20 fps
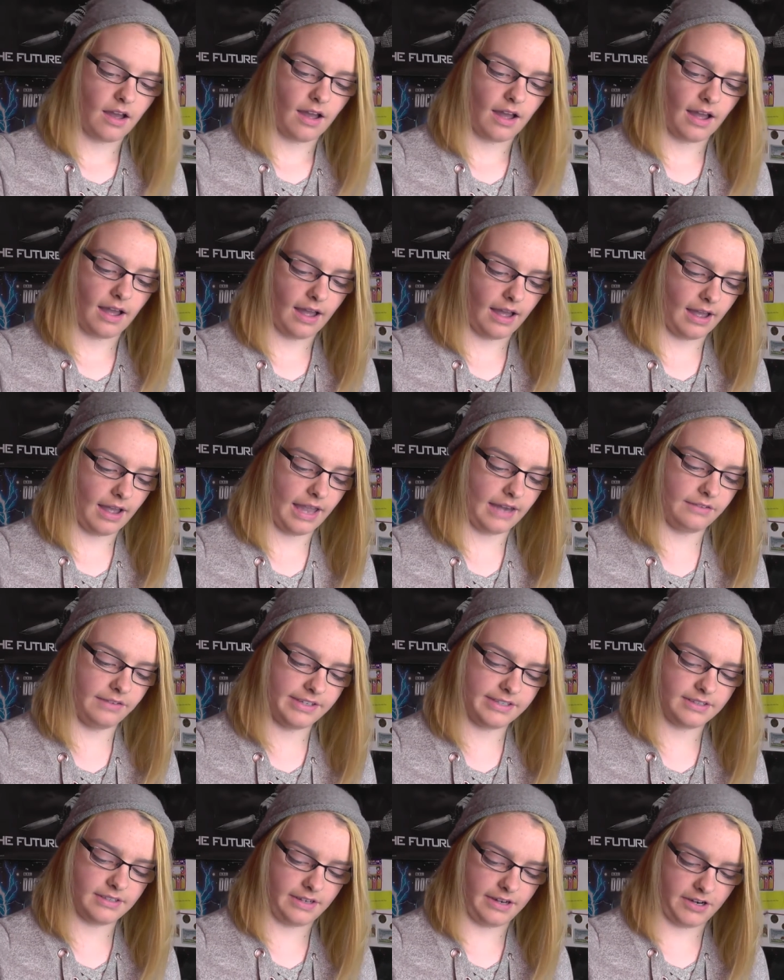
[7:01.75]
uh, in
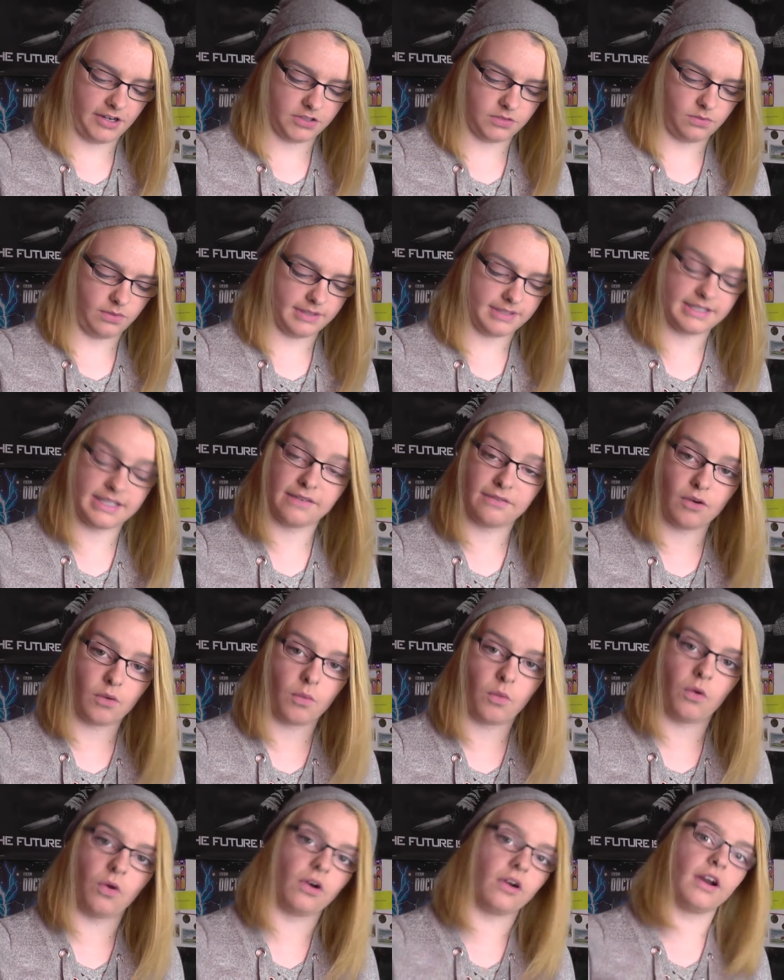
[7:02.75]
recent years was Civil
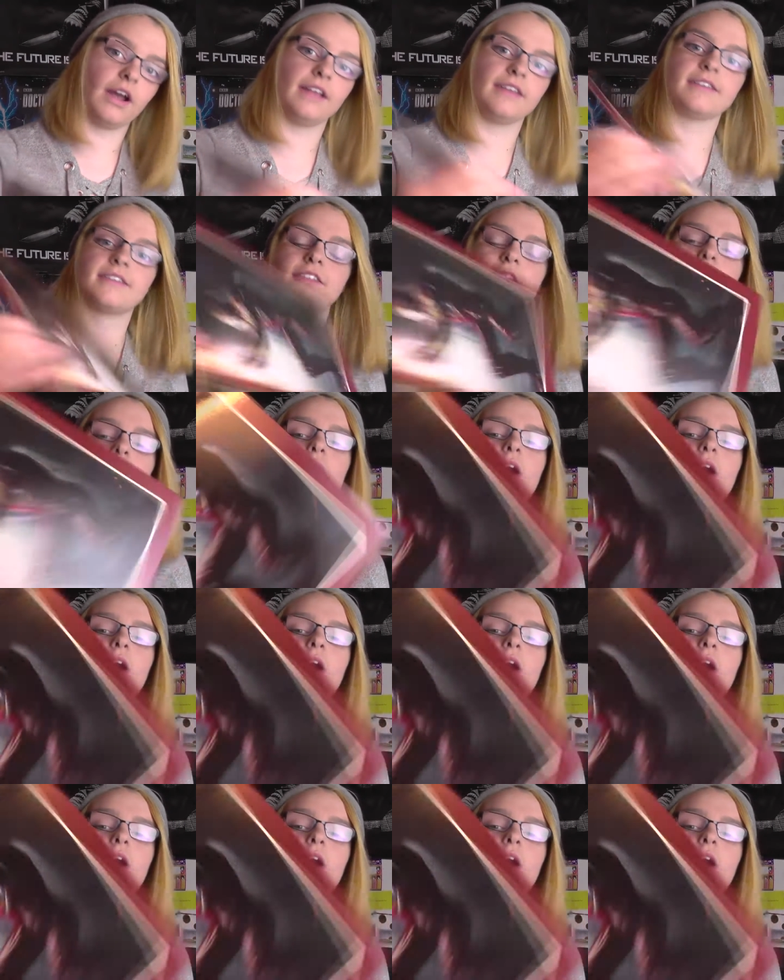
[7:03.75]
War, and so